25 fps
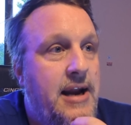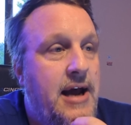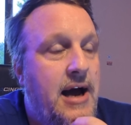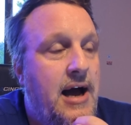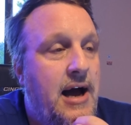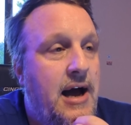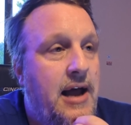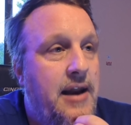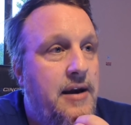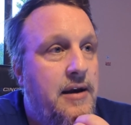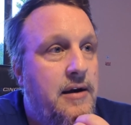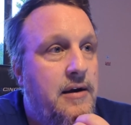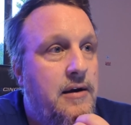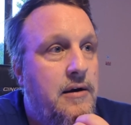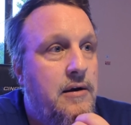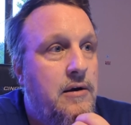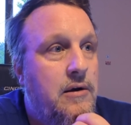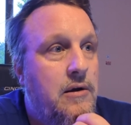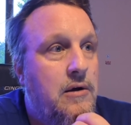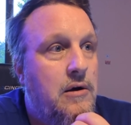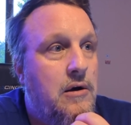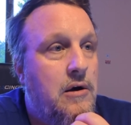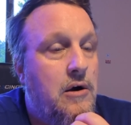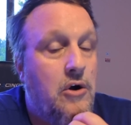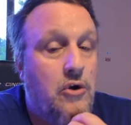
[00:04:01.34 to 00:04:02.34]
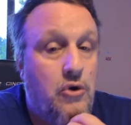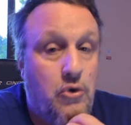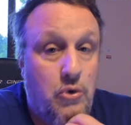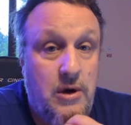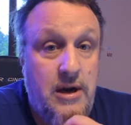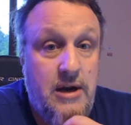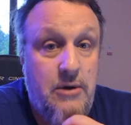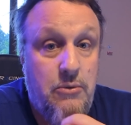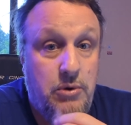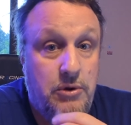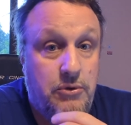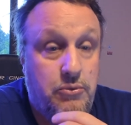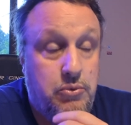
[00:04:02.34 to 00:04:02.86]
not
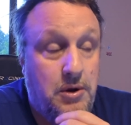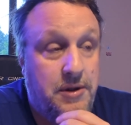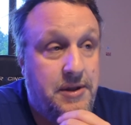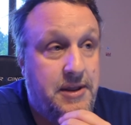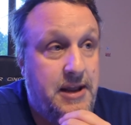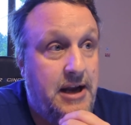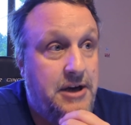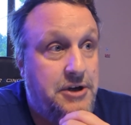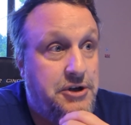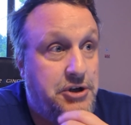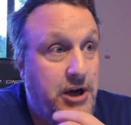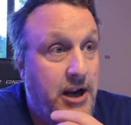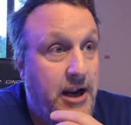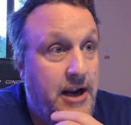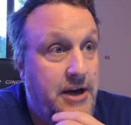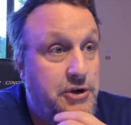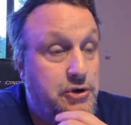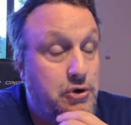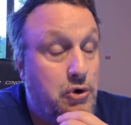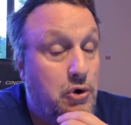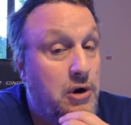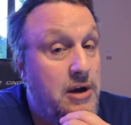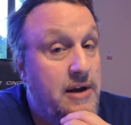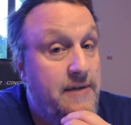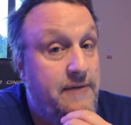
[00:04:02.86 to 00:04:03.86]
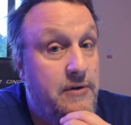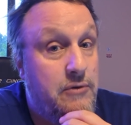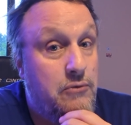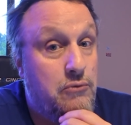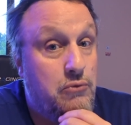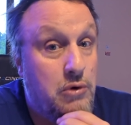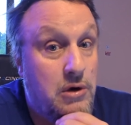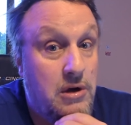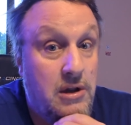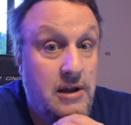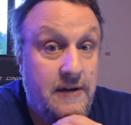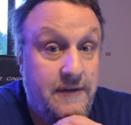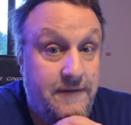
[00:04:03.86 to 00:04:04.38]
agree with what that change or even
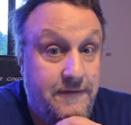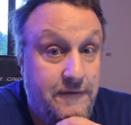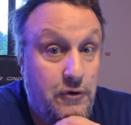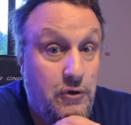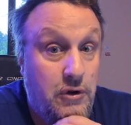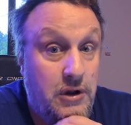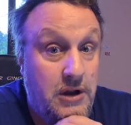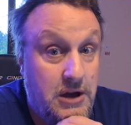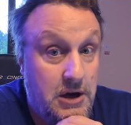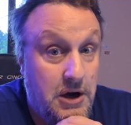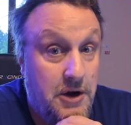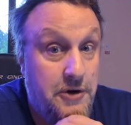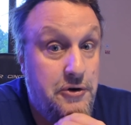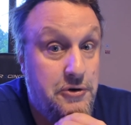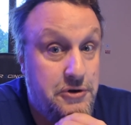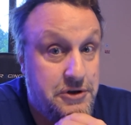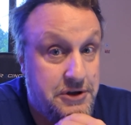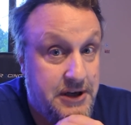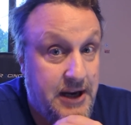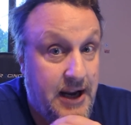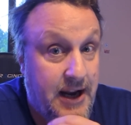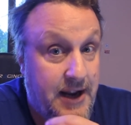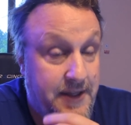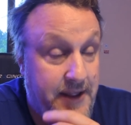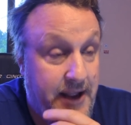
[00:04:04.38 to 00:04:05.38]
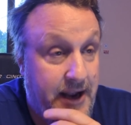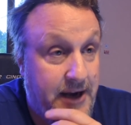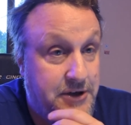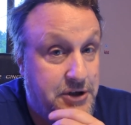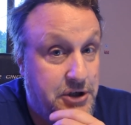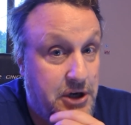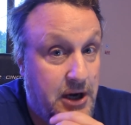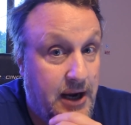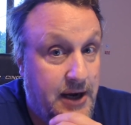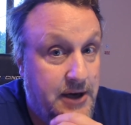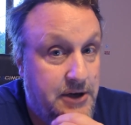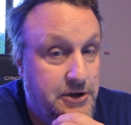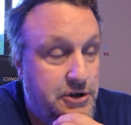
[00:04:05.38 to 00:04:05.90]
really fully understand that
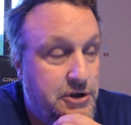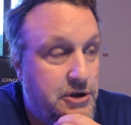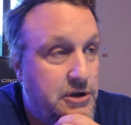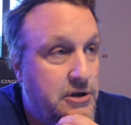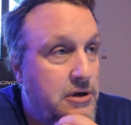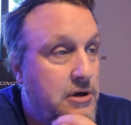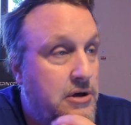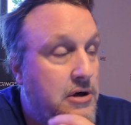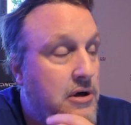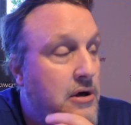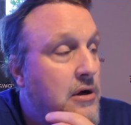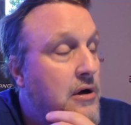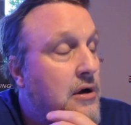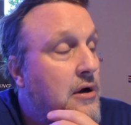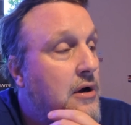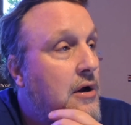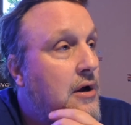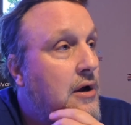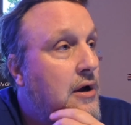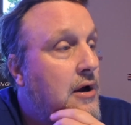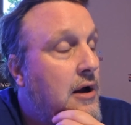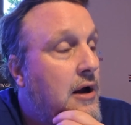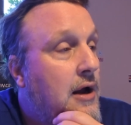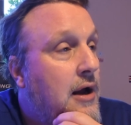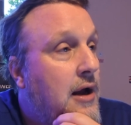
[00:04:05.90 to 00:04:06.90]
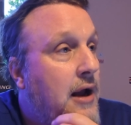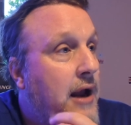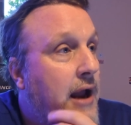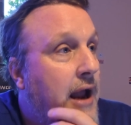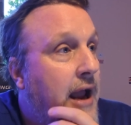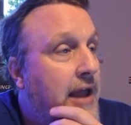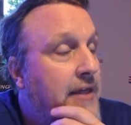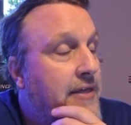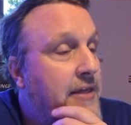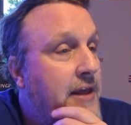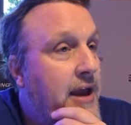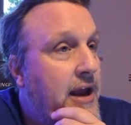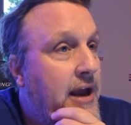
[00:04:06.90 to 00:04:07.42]
change.
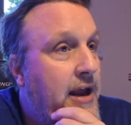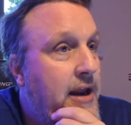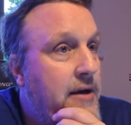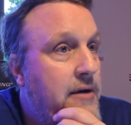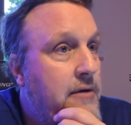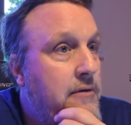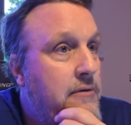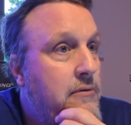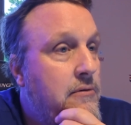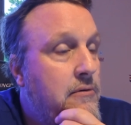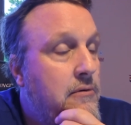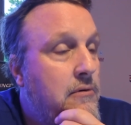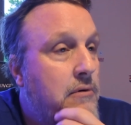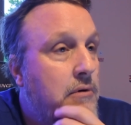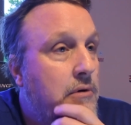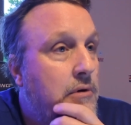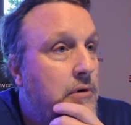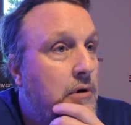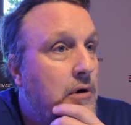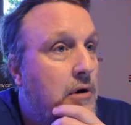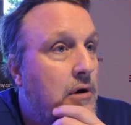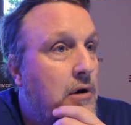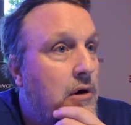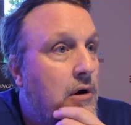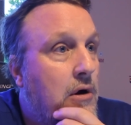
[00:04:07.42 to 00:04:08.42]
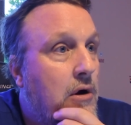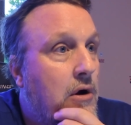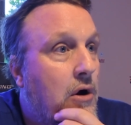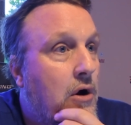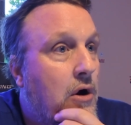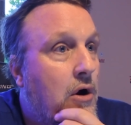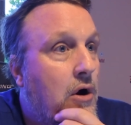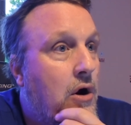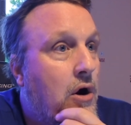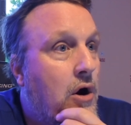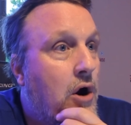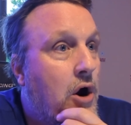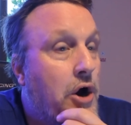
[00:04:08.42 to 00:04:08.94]
And then
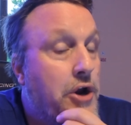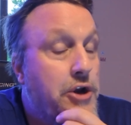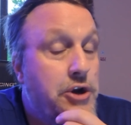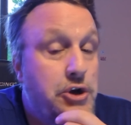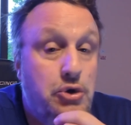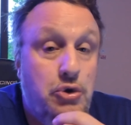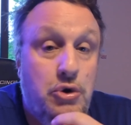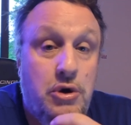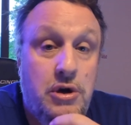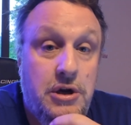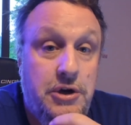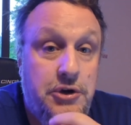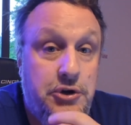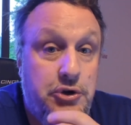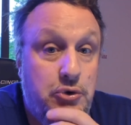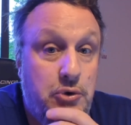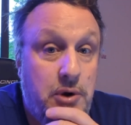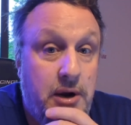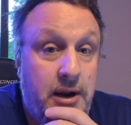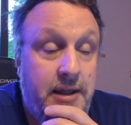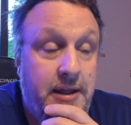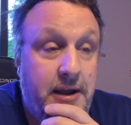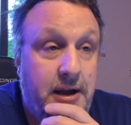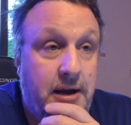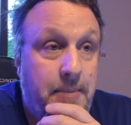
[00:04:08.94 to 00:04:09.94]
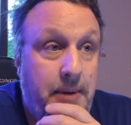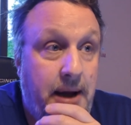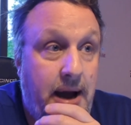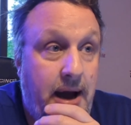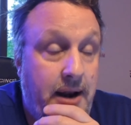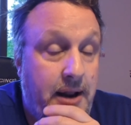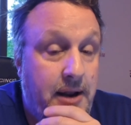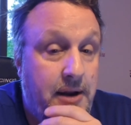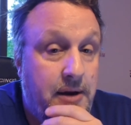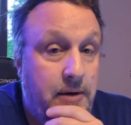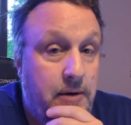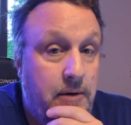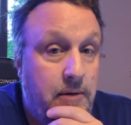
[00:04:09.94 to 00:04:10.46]
are you going to do anything
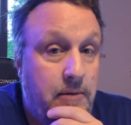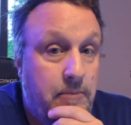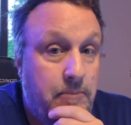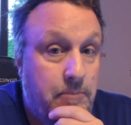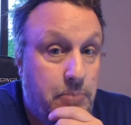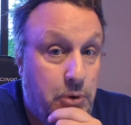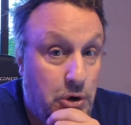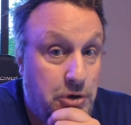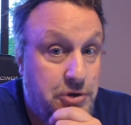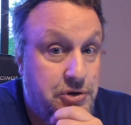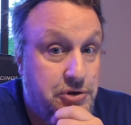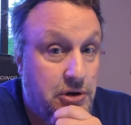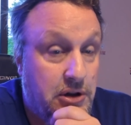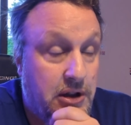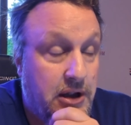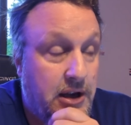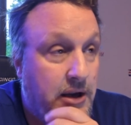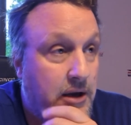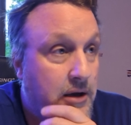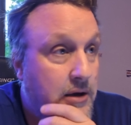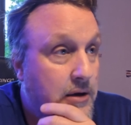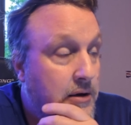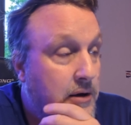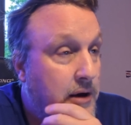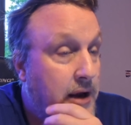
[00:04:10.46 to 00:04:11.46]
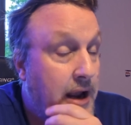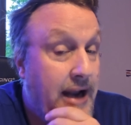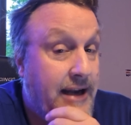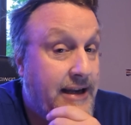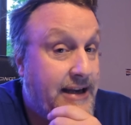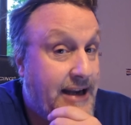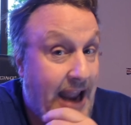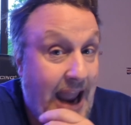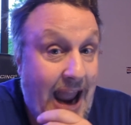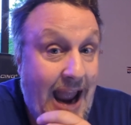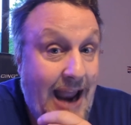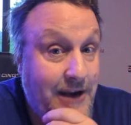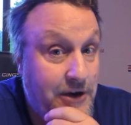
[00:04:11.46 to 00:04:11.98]
about it personally? And
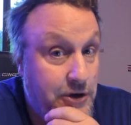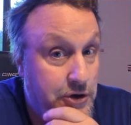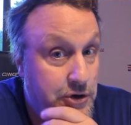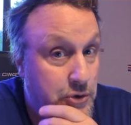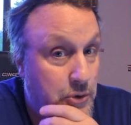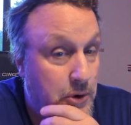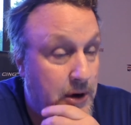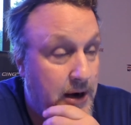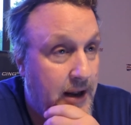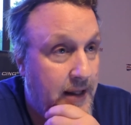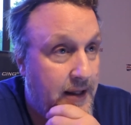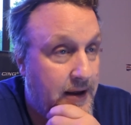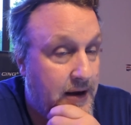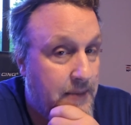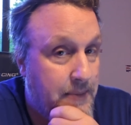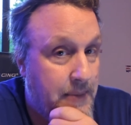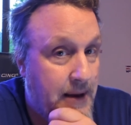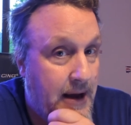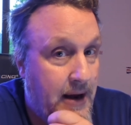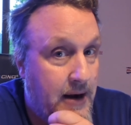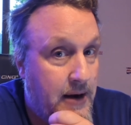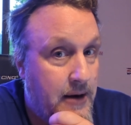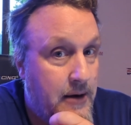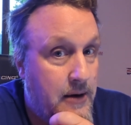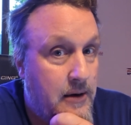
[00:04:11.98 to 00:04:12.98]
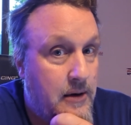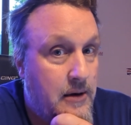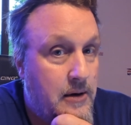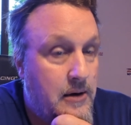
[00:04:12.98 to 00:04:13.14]
can you do anything about it